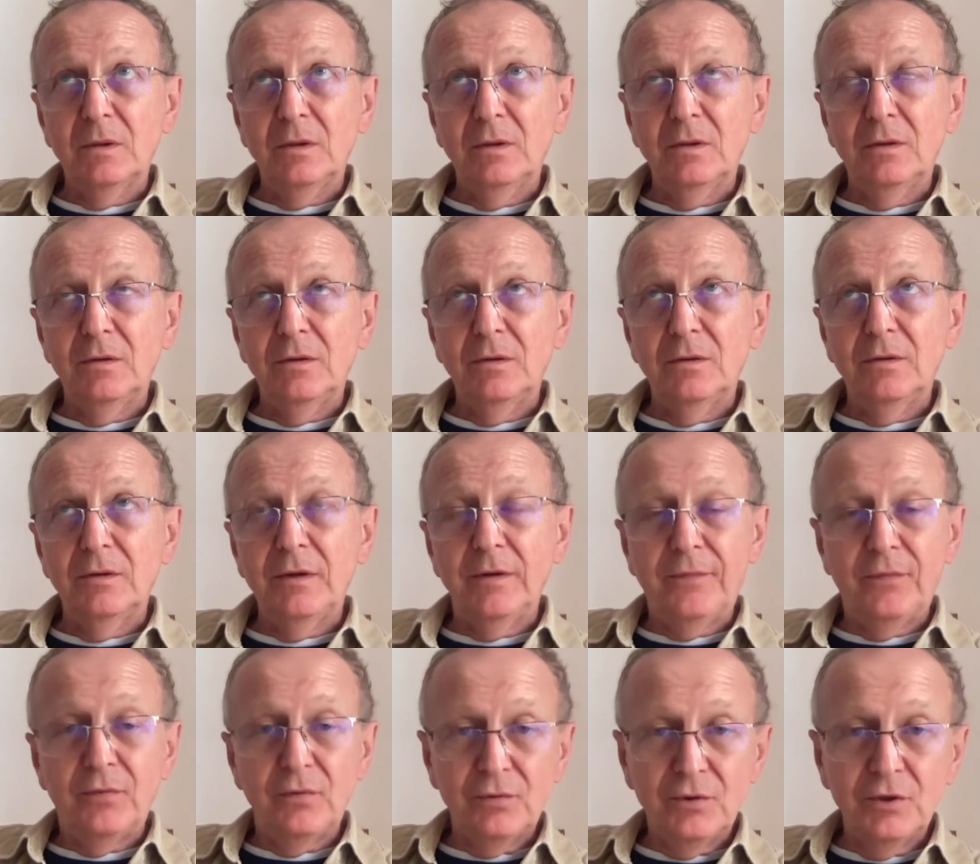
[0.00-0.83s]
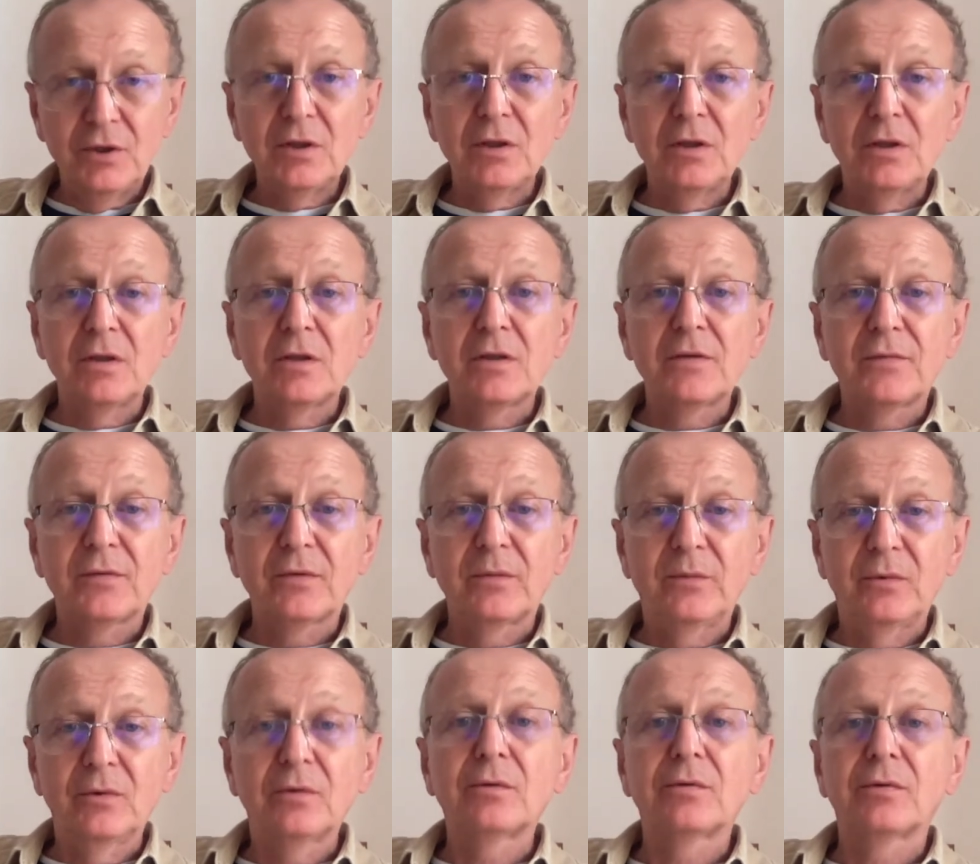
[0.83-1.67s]
the refugees
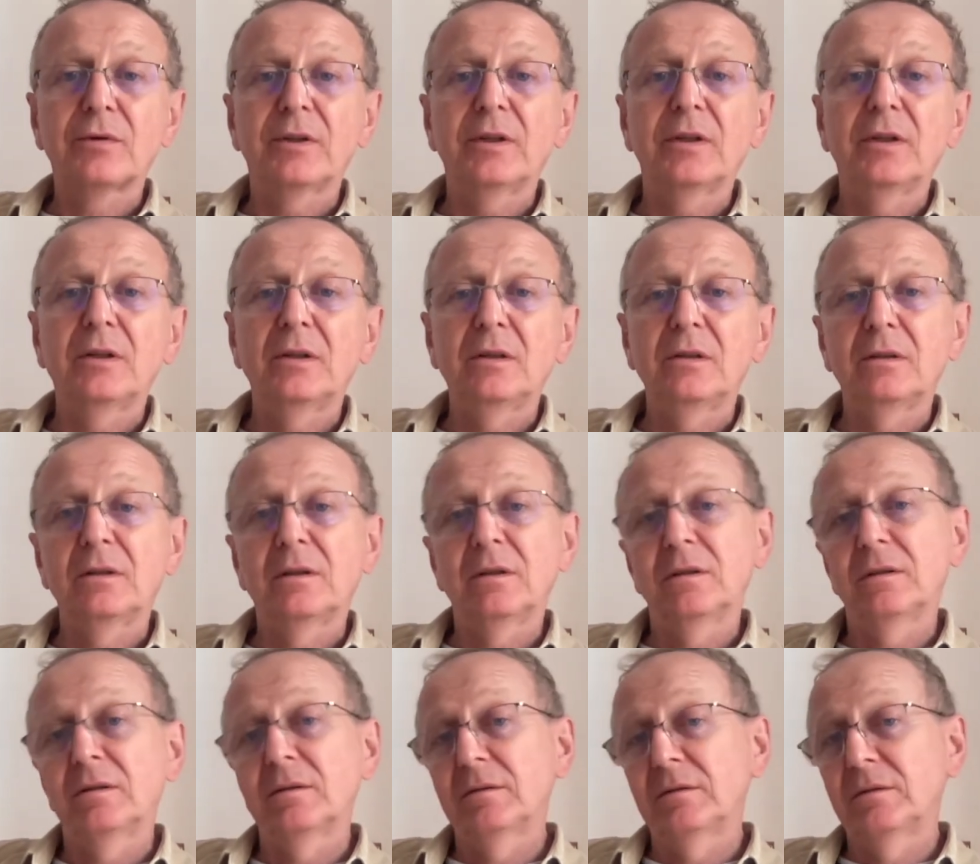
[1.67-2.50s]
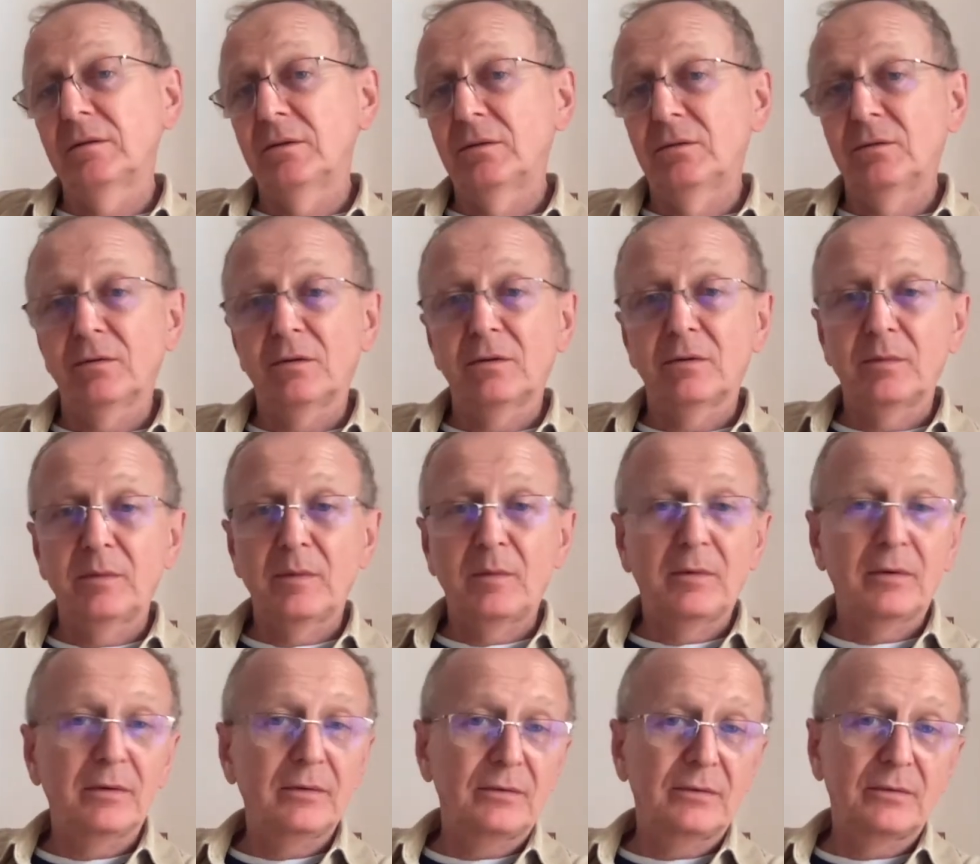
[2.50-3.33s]
from Ukraine, and it took
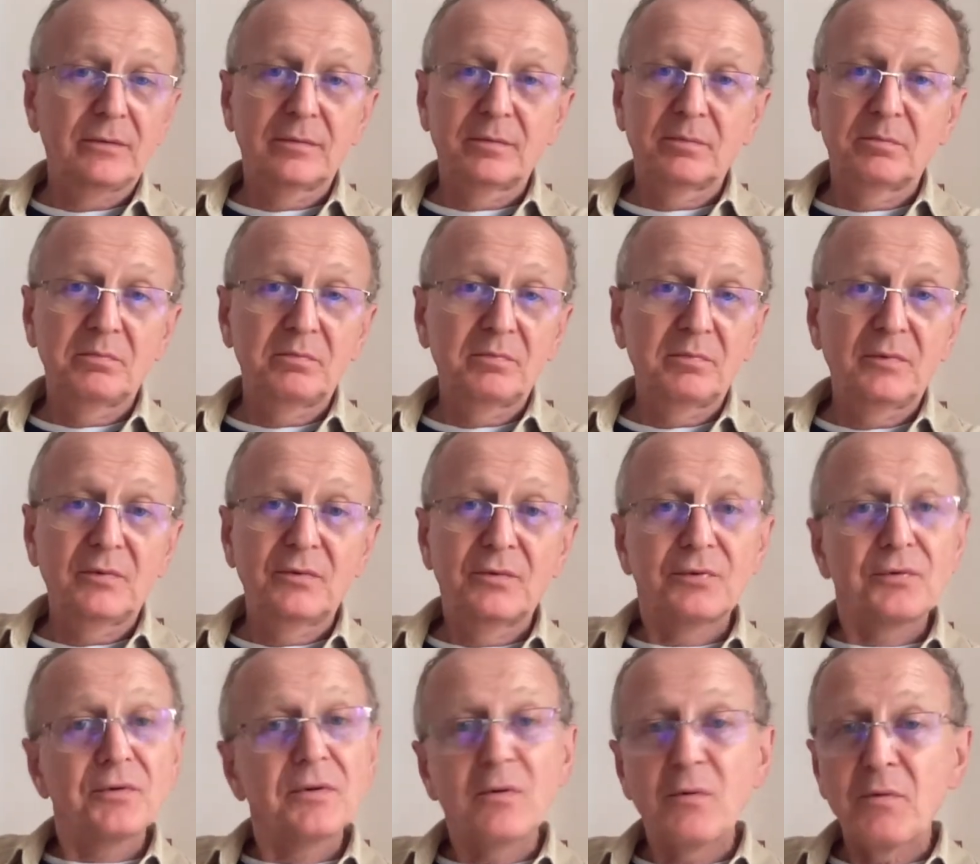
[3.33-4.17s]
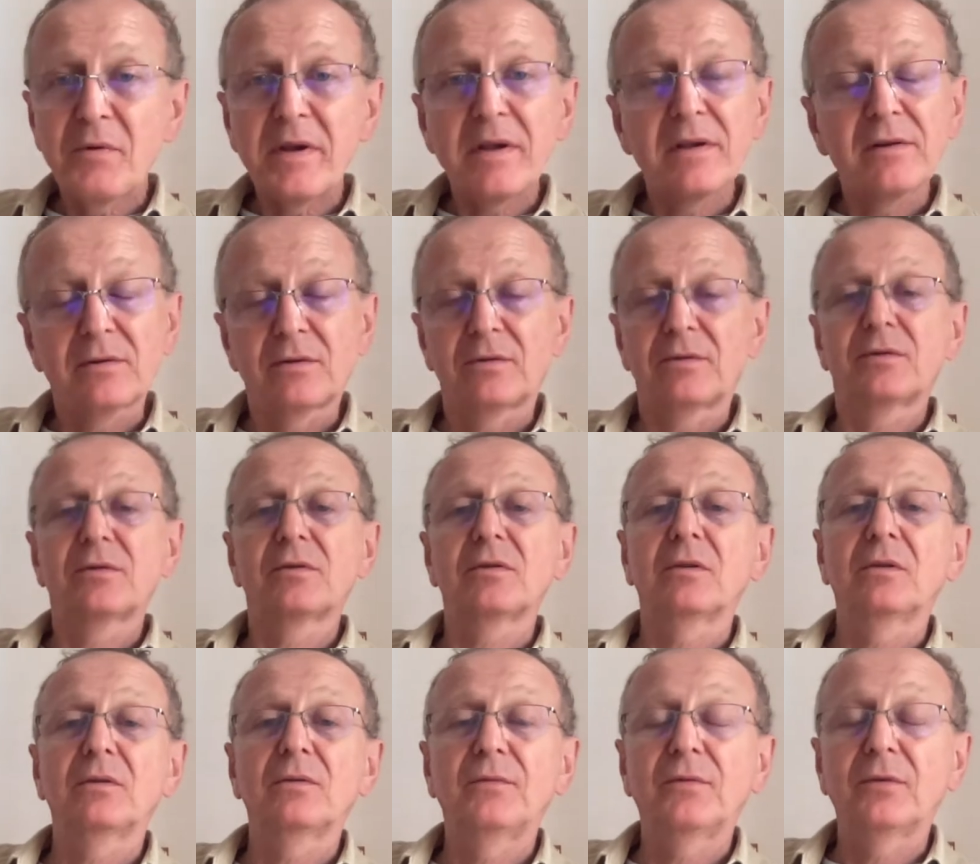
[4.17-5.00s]
about three weeks or
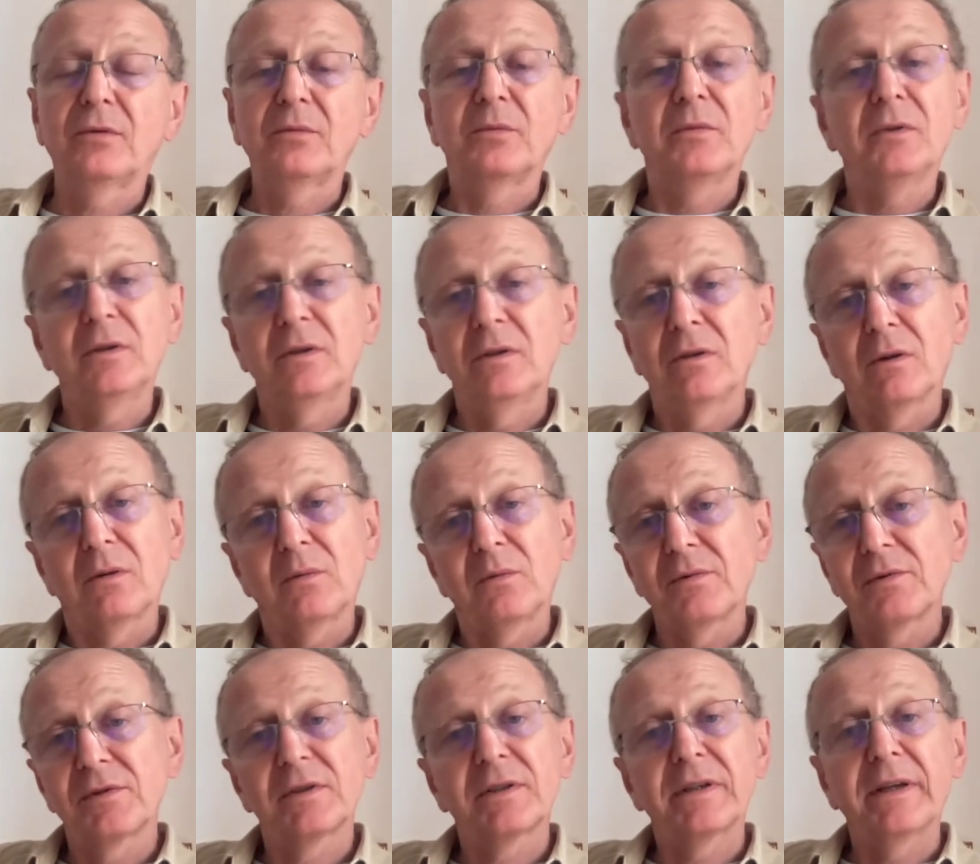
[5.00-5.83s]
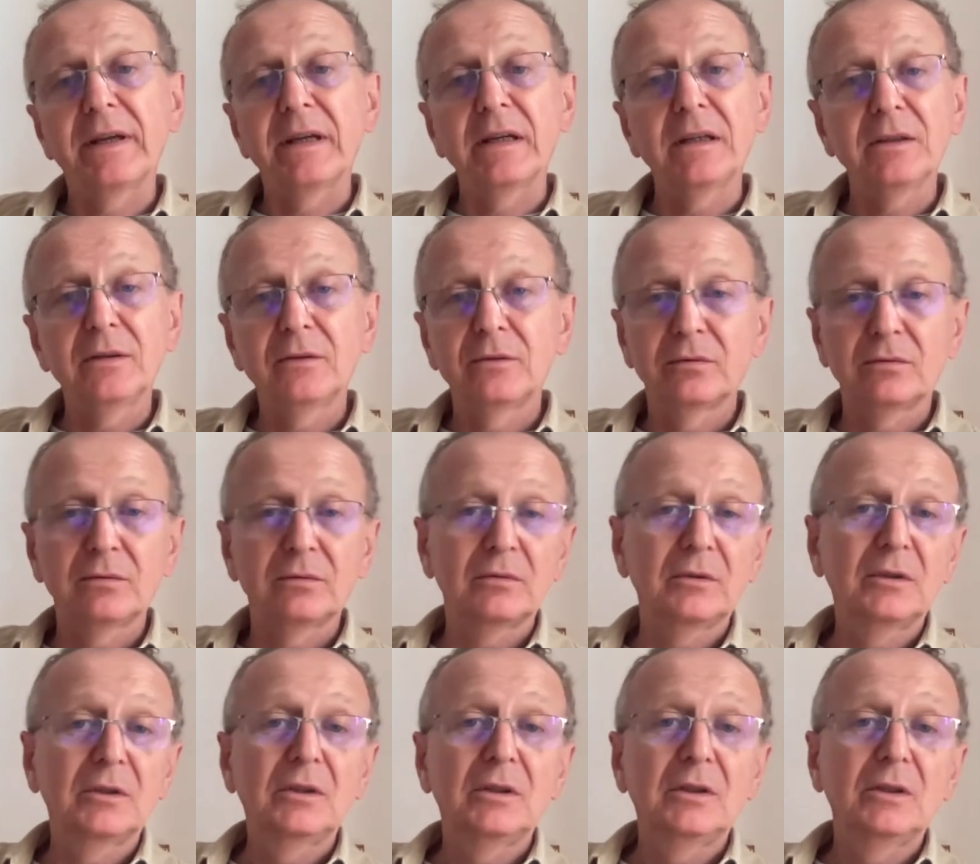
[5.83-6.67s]
so for me, almost daily, to